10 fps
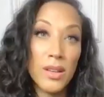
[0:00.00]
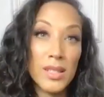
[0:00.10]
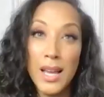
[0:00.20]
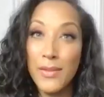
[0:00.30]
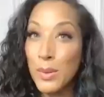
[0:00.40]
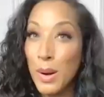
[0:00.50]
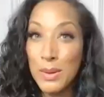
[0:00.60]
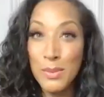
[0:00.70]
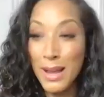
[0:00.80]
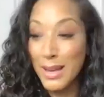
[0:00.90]
us everywhere we
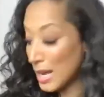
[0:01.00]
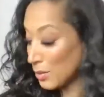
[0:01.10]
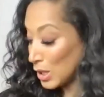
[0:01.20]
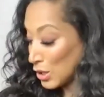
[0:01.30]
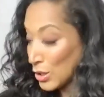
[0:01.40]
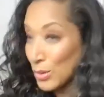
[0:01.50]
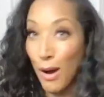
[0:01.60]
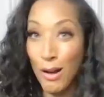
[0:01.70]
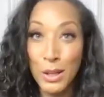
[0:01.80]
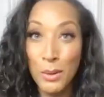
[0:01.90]
went, and we shoot
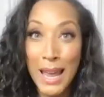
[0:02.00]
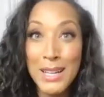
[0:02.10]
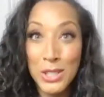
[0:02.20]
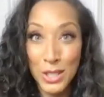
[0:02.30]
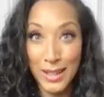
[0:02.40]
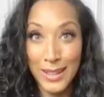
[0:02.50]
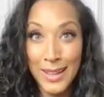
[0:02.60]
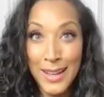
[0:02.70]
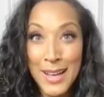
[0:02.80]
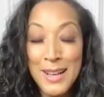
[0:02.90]
on location.
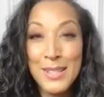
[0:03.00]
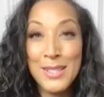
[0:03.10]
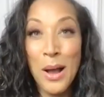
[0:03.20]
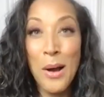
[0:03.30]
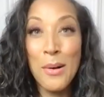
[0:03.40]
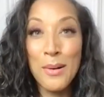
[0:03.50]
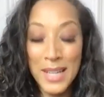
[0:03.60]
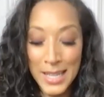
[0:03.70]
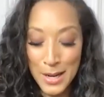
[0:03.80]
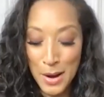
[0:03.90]
So,
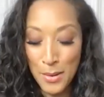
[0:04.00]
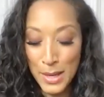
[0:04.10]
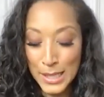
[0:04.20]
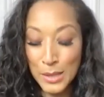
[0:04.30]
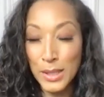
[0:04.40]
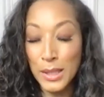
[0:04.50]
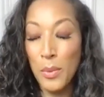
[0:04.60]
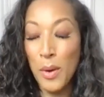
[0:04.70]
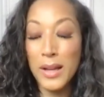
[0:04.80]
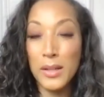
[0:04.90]
you know, it's really
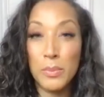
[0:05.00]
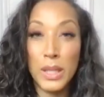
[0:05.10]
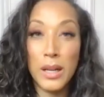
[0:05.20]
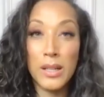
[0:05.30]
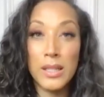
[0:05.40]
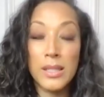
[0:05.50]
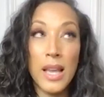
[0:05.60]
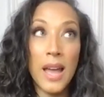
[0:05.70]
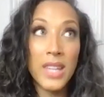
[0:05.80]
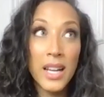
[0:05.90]
wild because
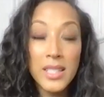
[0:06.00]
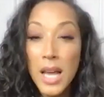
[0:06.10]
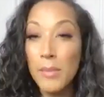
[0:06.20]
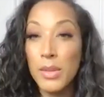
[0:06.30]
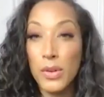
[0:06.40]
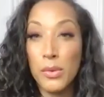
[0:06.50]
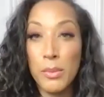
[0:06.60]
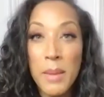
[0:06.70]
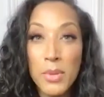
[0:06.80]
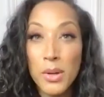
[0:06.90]
at that time, if you
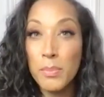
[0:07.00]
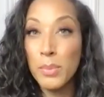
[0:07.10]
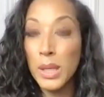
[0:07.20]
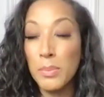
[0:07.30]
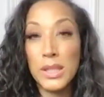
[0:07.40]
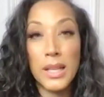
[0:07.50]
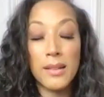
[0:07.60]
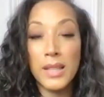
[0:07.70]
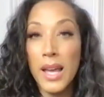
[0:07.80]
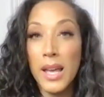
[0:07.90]
remember, people in
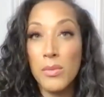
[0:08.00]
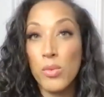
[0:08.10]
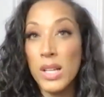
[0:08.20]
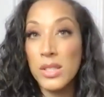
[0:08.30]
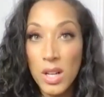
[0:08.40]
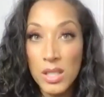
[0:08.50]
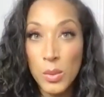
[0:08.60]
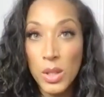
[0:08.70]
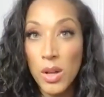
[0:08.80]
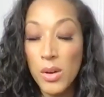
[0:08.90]
LA, restaurants were
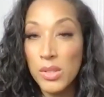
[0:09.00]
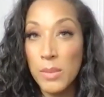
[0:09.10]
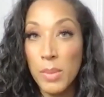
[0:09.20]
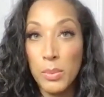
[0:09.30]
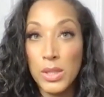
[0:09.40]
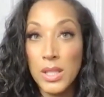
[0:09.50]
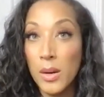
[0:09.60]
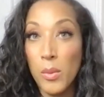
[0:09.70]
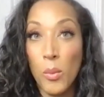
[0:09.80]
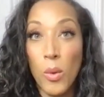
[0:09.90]
closed and people didn't
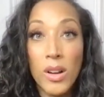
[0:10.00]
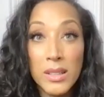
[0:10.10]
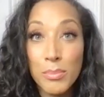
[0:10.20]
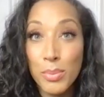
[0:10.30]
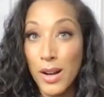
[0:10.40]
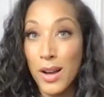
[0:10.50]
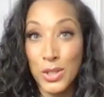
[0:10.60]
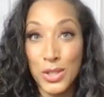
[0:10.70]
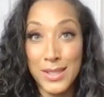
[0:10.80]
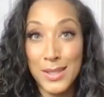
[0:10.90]
want
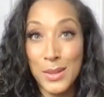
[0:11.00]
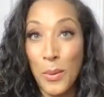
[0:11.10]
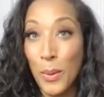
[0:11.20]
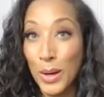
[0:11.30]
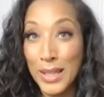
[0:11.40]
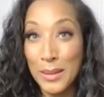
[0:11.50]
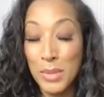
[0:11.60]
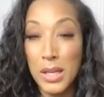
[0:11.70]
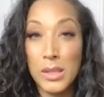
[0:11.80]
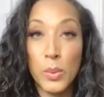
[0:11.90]
productions working
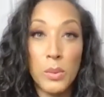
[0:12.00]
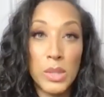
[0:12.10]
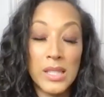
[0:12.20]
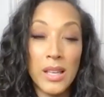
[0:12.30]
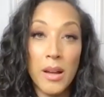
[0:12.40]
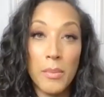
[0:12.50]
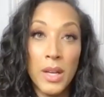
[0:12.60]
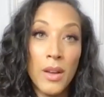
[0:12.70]
because we would set up